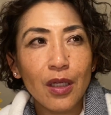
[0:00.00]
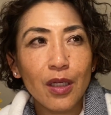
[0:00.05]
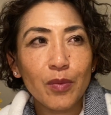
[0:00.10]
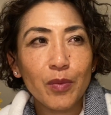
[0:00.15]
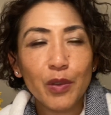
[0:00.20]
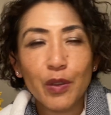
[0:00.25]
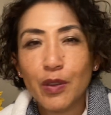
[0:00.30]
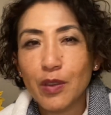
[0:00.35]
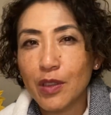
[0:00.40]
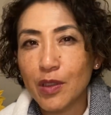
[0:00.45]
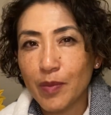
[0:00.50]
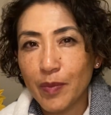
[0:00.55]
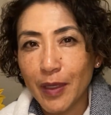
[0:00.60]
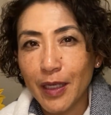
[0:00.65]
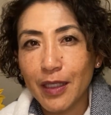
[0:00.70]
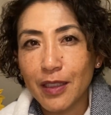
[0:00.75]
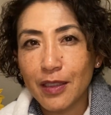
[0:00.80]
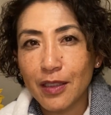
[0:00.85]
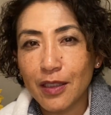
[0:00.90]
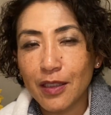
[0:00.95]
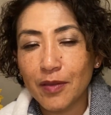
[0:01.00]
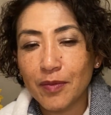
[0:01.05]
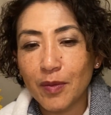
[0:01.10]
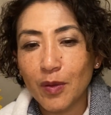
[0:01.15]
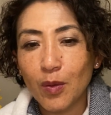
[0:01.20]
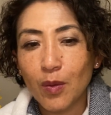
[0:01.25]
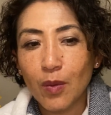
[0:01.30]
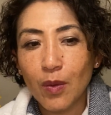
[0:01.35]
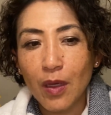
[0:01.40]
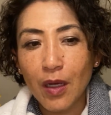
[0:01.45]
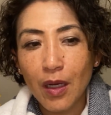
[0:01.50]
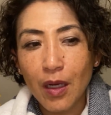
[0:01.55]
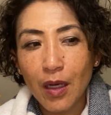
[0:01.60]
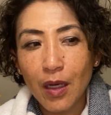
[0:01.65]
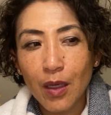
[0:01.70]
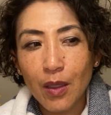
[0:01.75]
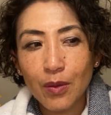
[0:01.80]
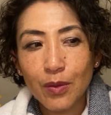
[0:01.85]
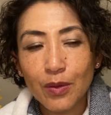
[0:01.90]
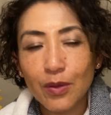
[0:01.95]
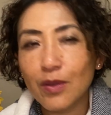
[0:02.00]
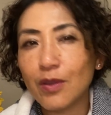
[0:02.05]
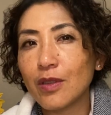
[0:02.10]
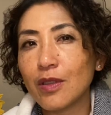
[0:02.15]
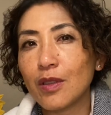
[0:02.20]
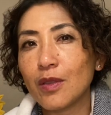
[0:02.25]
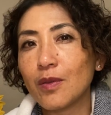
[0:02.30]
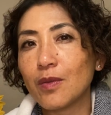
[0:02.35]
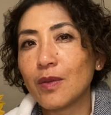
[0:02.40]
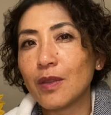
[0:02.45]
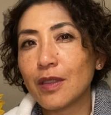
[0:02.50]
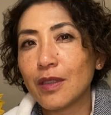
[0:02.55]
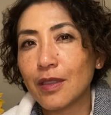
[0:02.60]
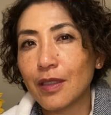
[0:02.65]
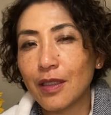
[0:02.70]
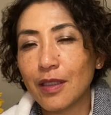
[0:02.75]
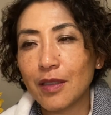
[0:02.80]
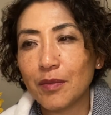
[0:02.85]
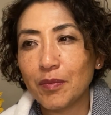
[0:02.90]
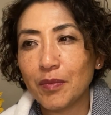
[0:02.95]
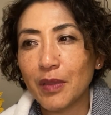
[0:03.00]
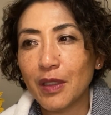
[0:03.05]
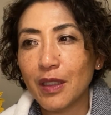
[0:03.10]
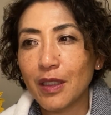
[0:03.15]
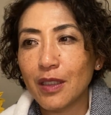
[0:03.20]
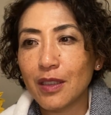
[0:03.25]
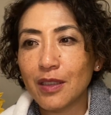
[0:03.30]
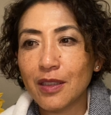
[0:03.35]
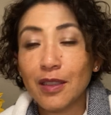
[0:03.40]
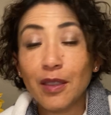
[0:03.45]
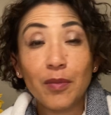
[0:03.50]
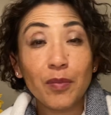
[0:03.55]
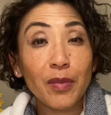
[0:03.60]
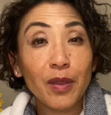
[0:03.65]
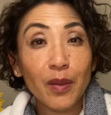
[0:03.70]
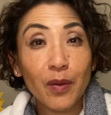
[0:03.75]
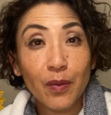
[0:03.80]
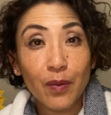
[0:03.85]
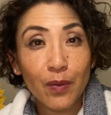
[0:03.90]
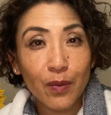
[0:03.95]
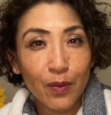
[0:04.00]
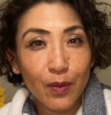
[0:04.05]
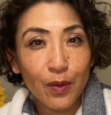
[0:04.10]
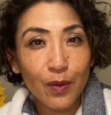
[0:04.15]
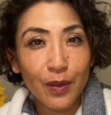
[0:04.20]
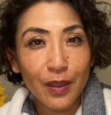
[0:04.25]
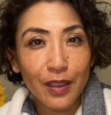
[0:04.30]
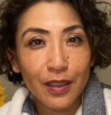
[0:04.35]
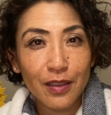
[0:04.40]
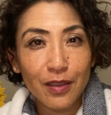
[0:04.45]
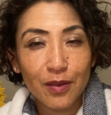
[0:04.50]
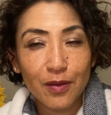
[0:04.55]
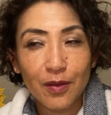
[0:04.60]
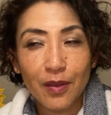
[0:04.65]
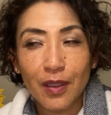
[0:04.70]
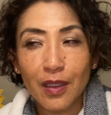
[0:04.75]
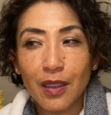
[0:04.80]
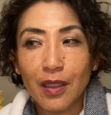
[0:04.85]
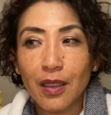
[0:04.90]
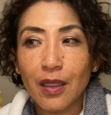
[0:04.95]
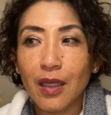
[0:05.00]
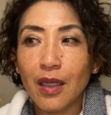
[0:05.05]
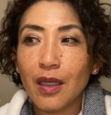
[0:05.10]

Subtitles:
perspective of how to deal with it because they've been through it, right?